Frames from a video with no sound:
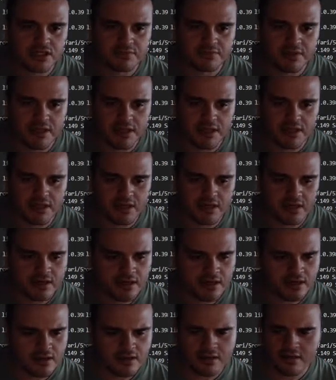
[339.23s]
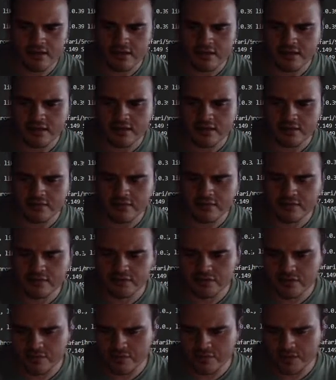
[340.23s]
plan. For
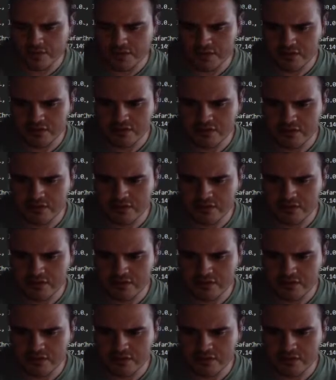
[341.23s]
some reason